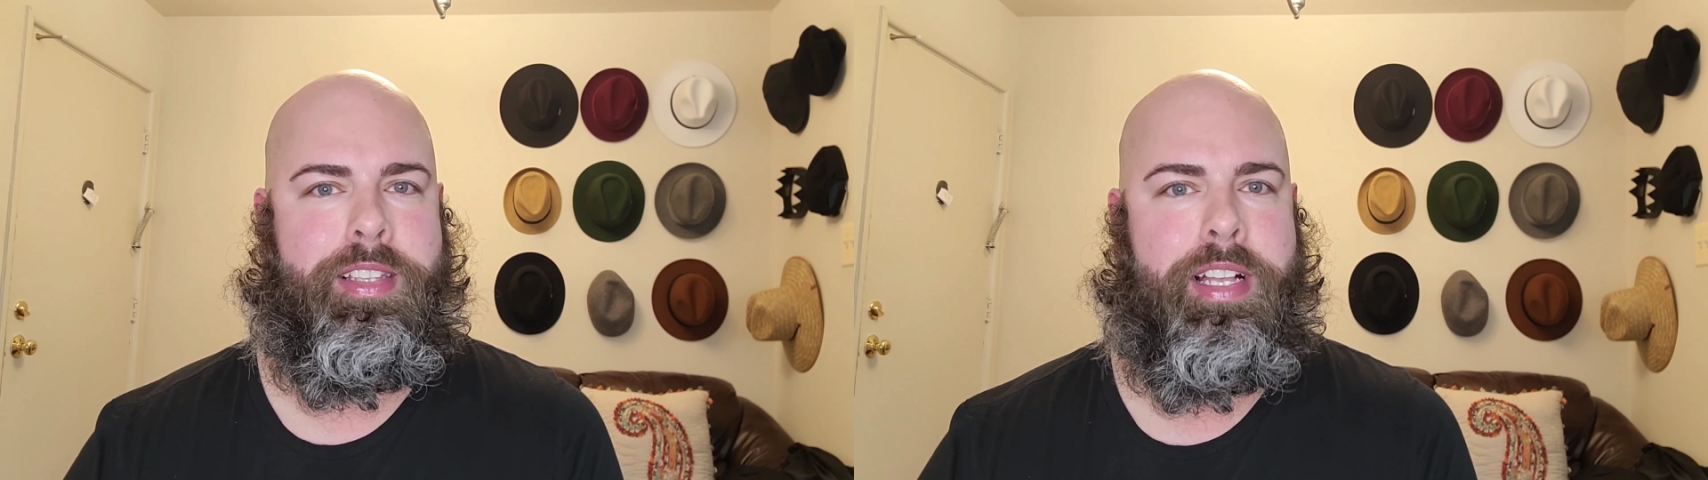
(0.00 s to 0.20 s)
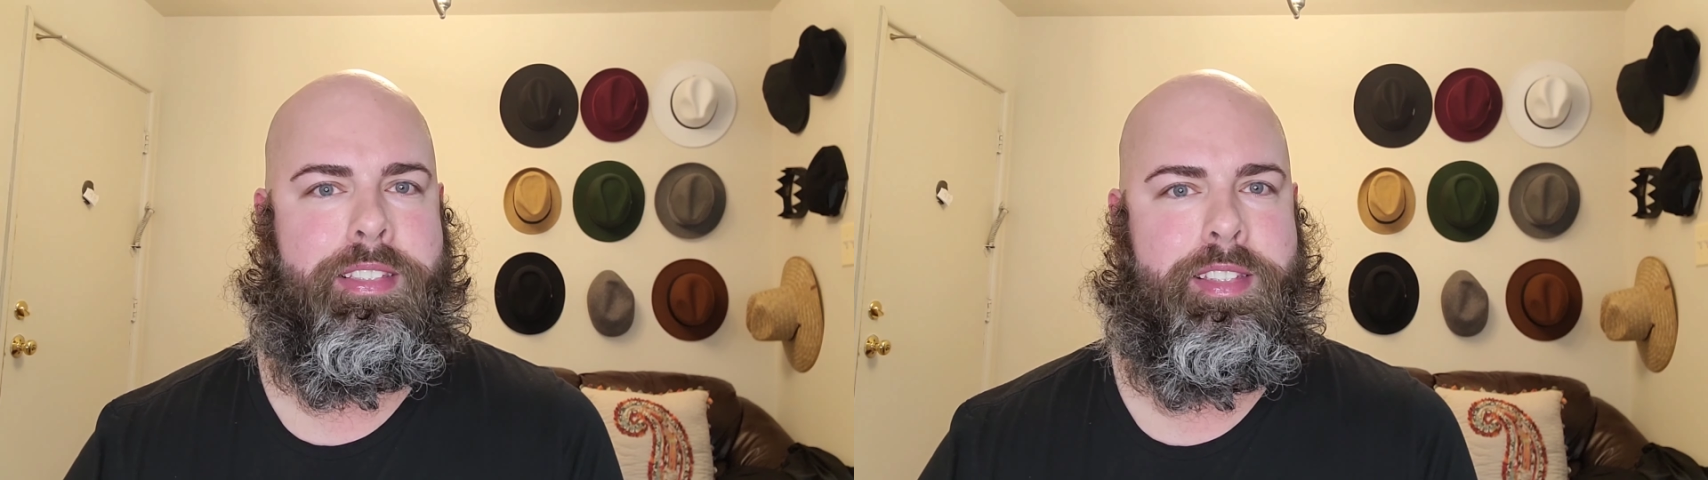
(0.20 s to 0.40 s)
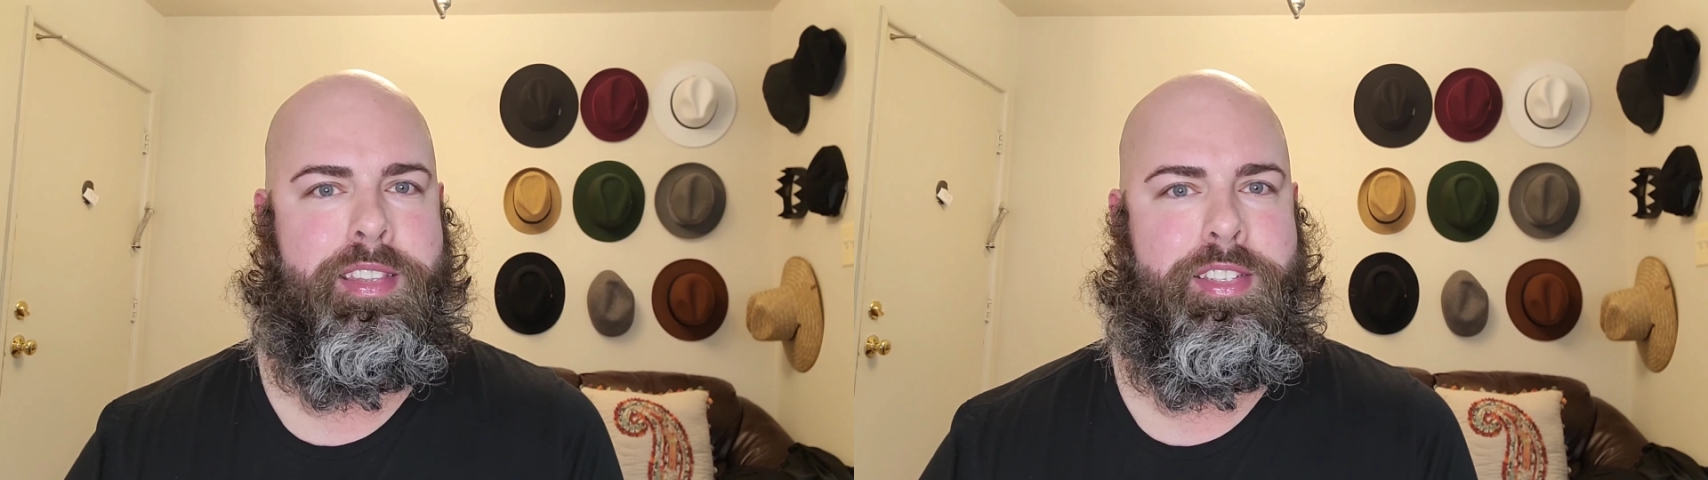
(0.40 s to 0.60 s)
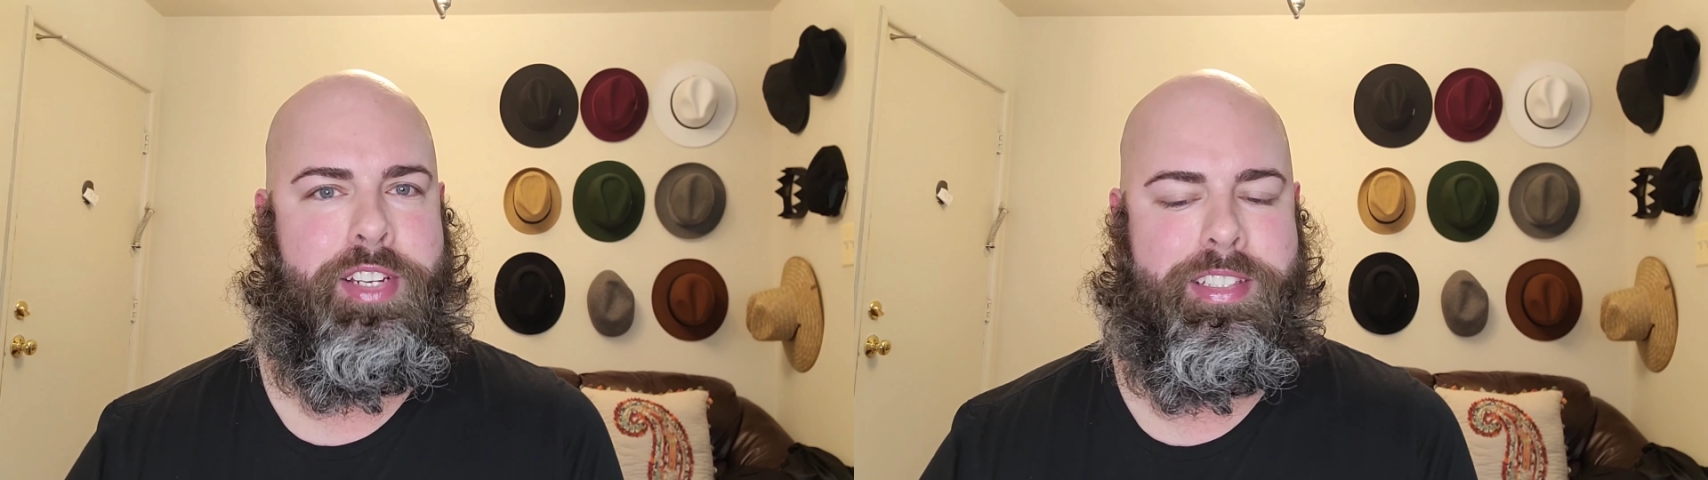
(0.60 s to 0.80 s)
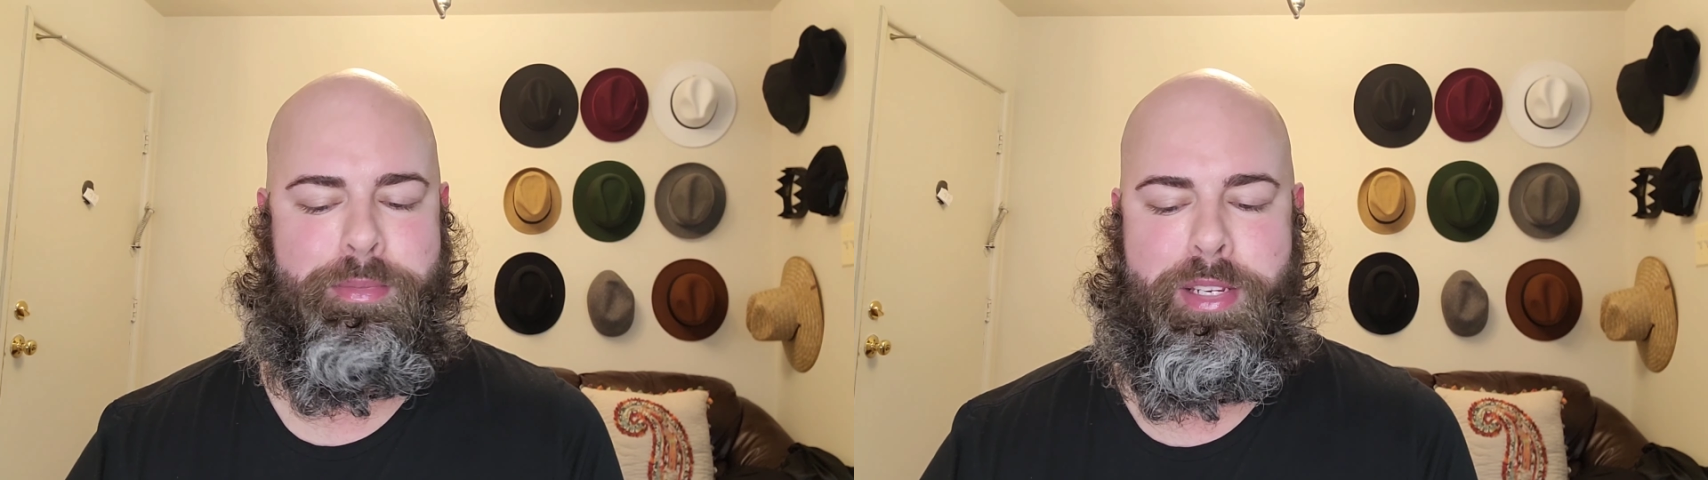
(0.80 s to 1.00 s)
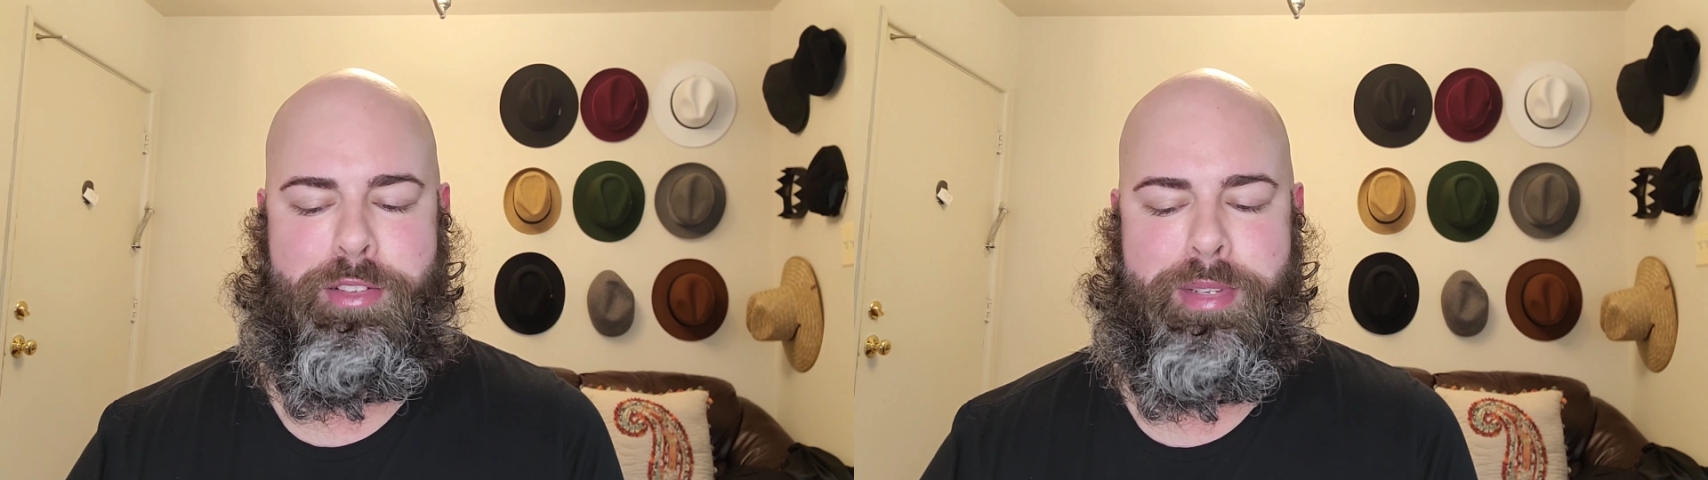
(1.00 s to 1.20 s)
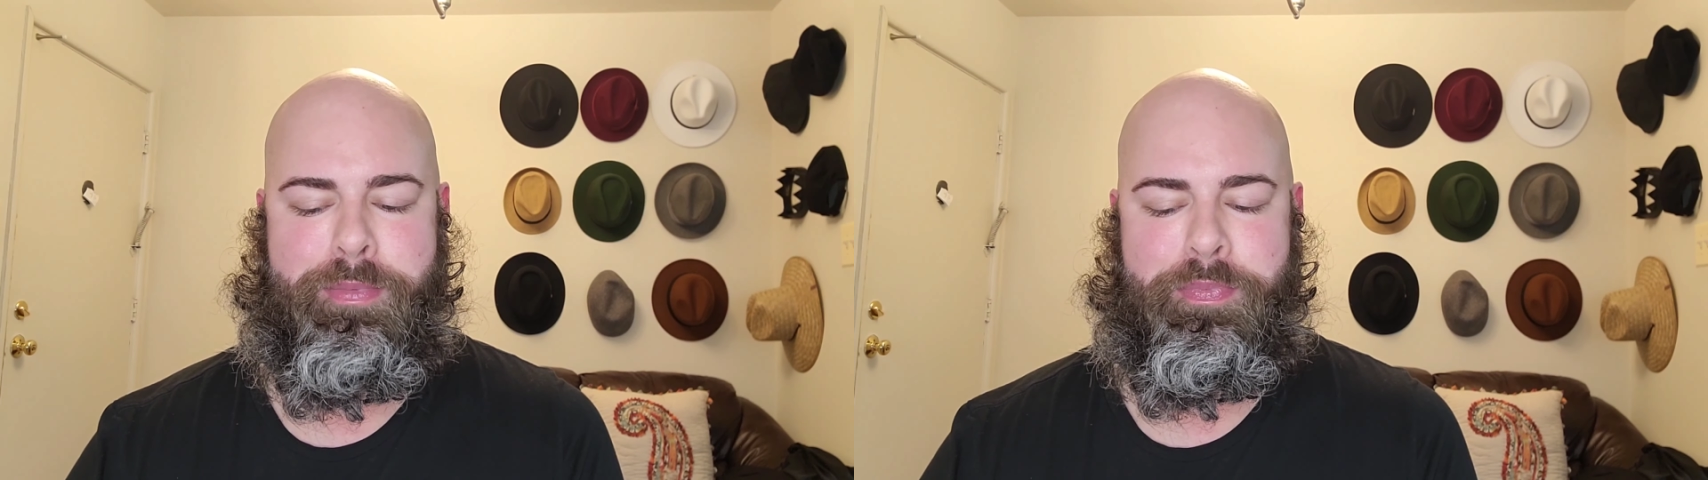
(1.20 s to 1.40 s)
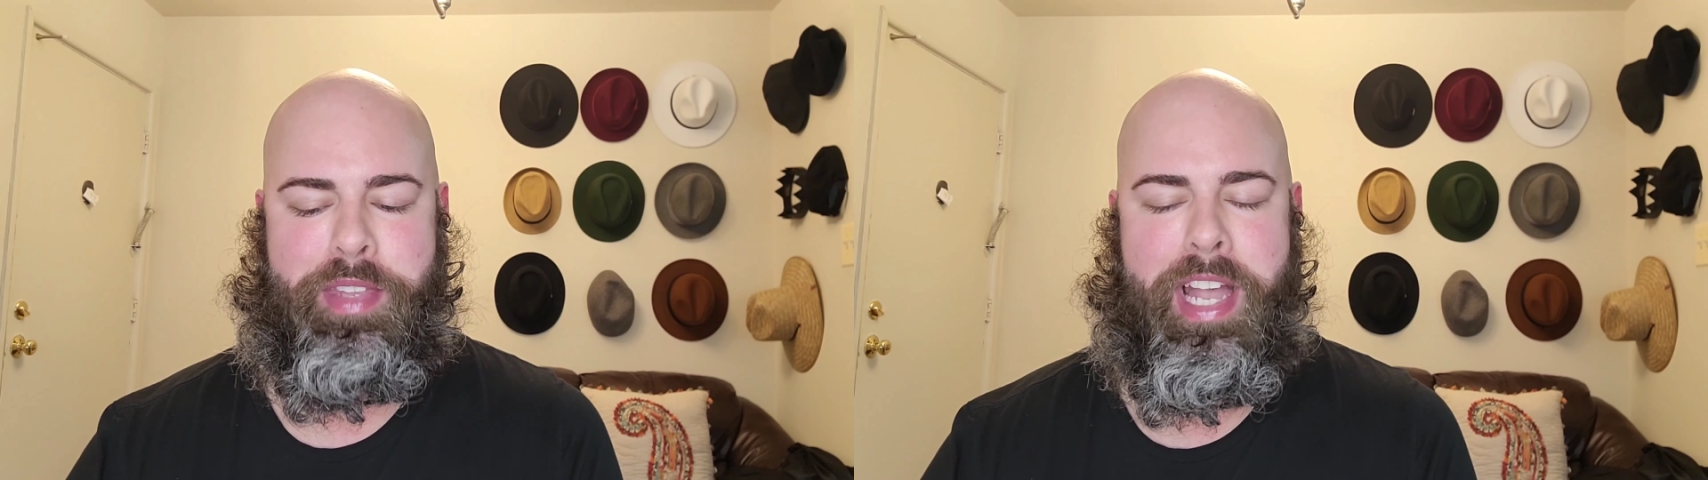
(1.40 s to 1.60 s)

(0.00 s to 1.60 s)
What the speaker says: less than the chest measurement.